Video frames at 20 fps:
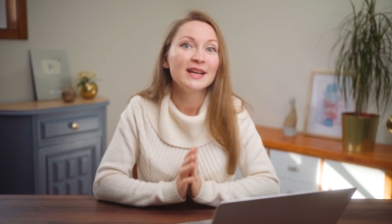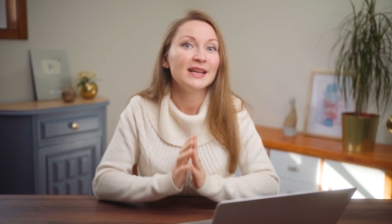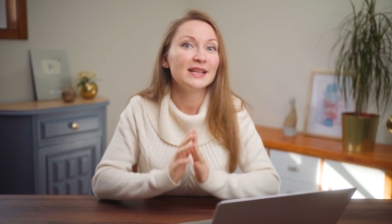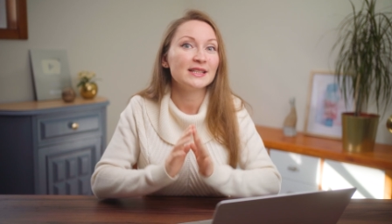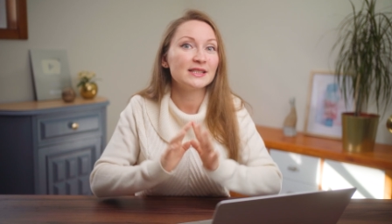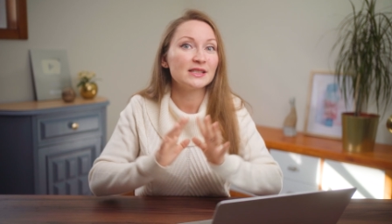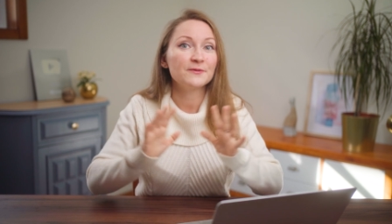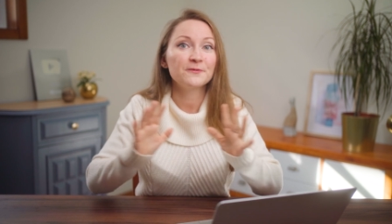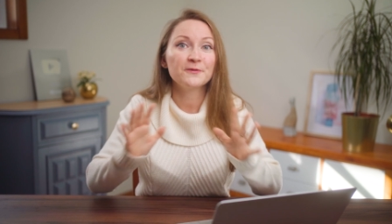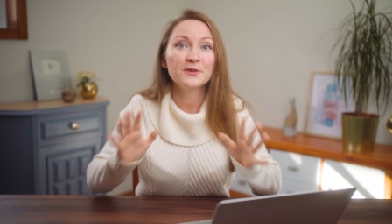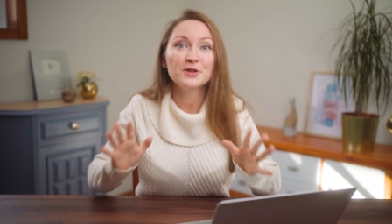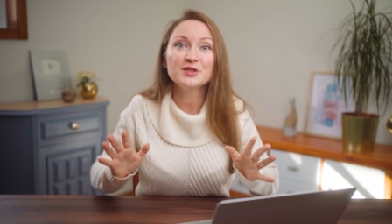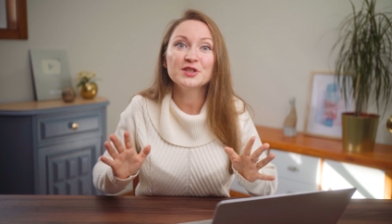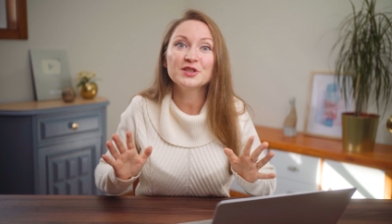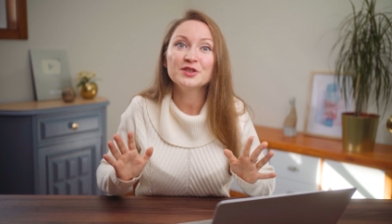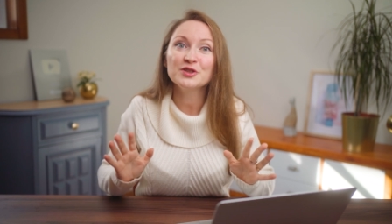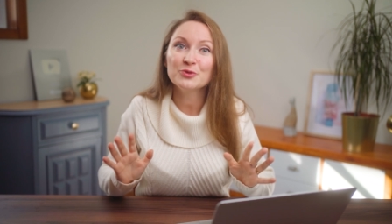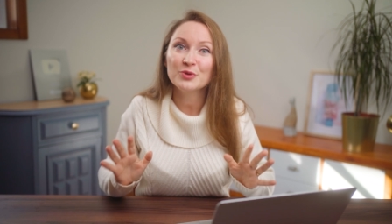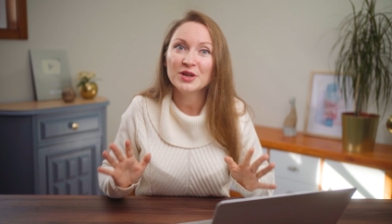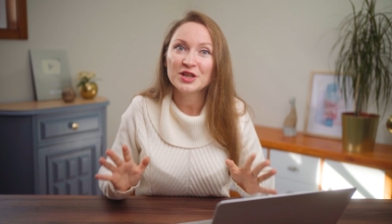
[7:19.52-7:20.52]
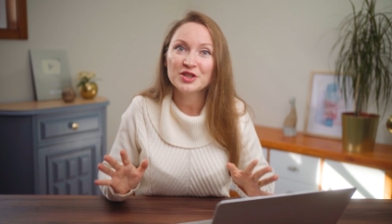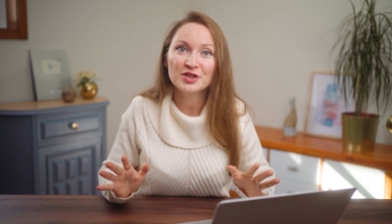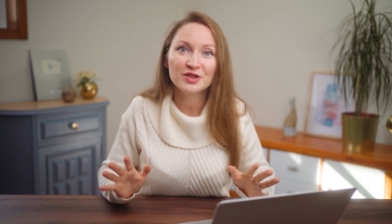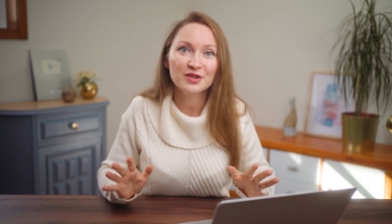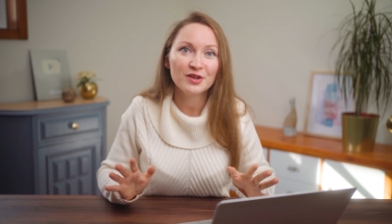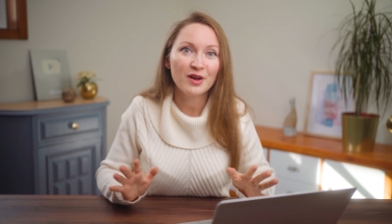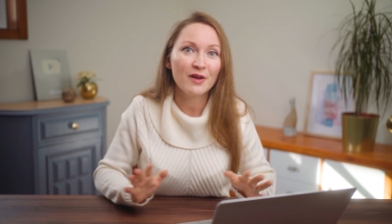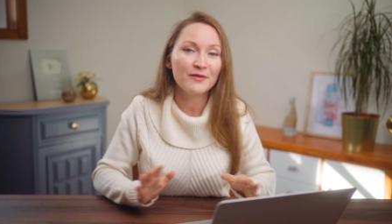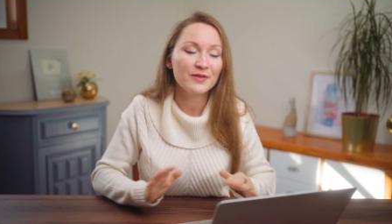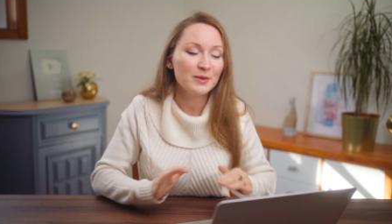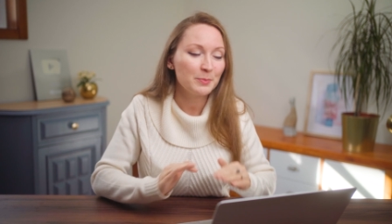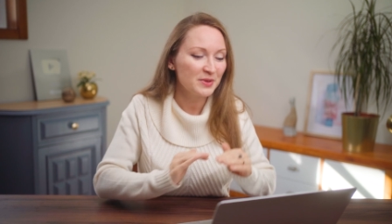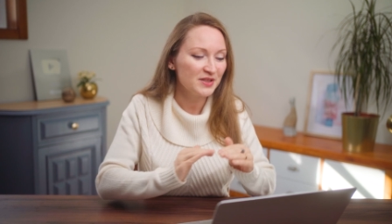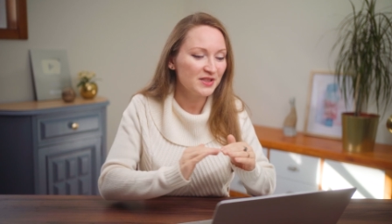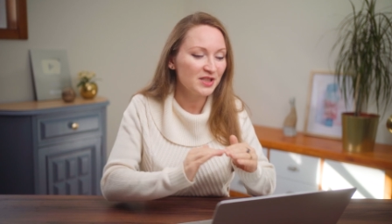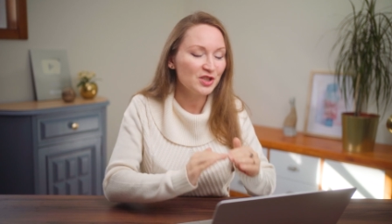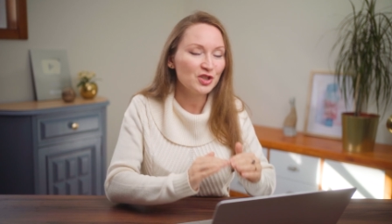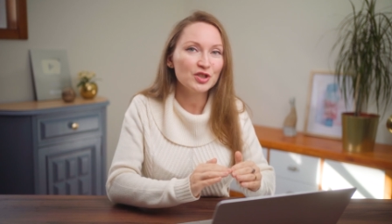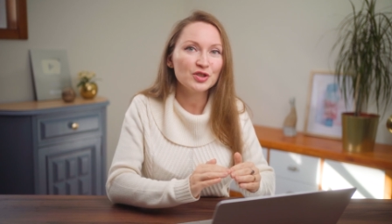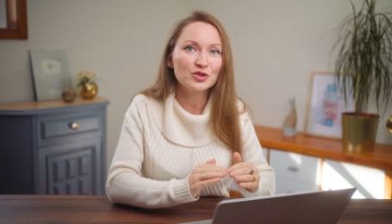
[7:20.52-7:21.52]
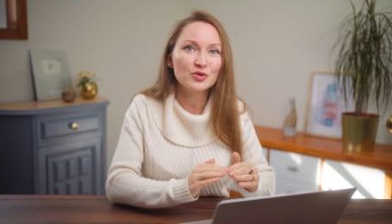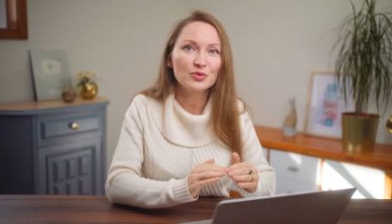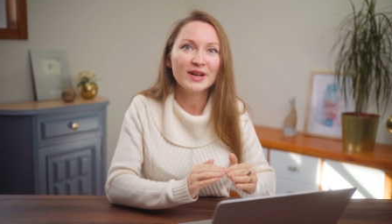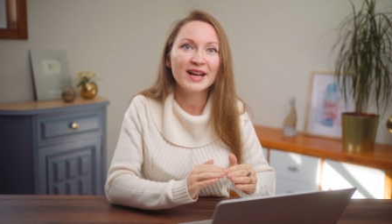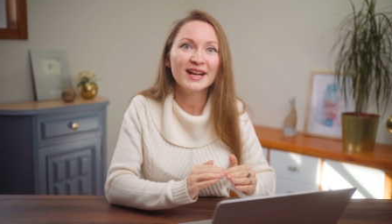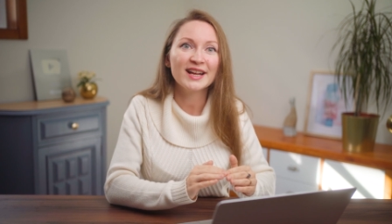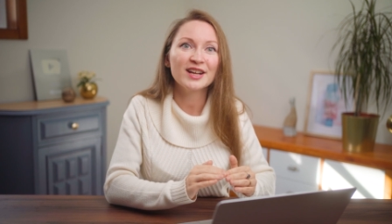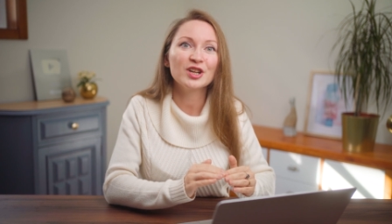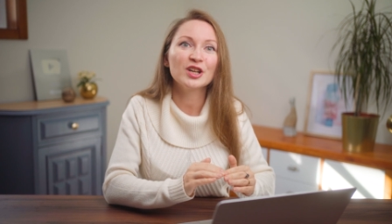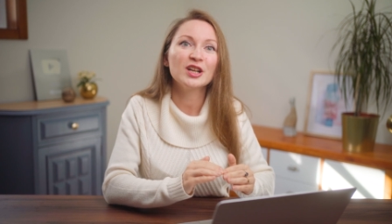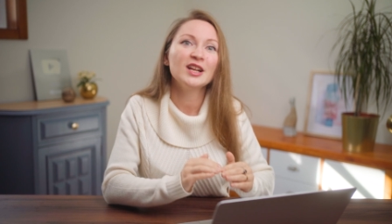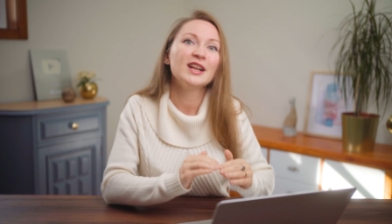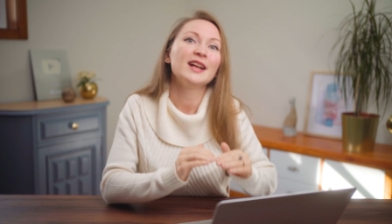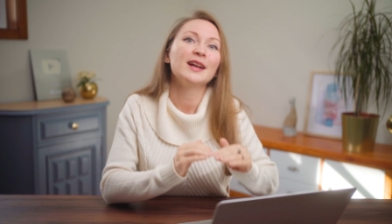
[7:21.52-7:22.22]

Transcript: It's the first iteration of the position tracker,